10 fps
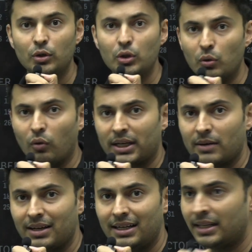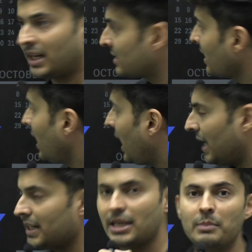to do whatever it takes
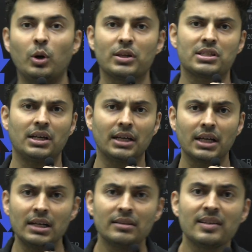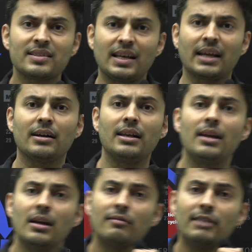and keep on studying. This cycle
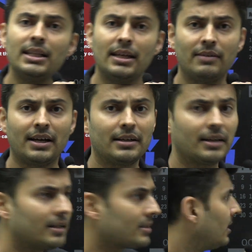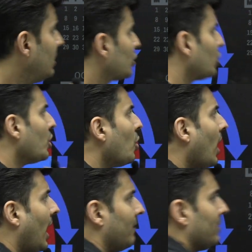will never end, guys. So you
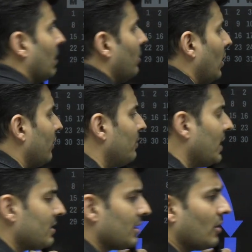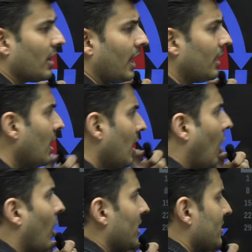have a couple of months in your hand.
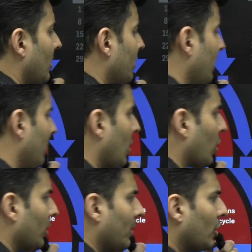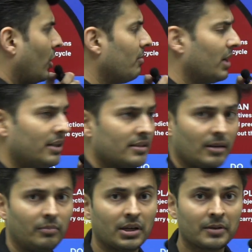August, September, October, November,
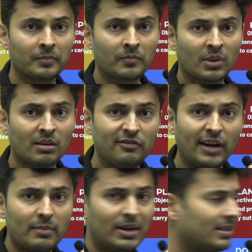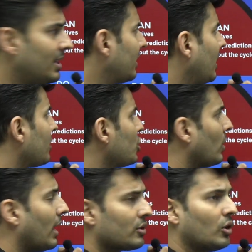December. 5 months are there.
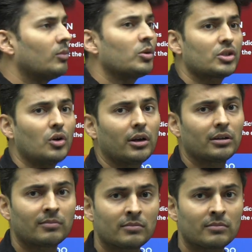July is almost gone.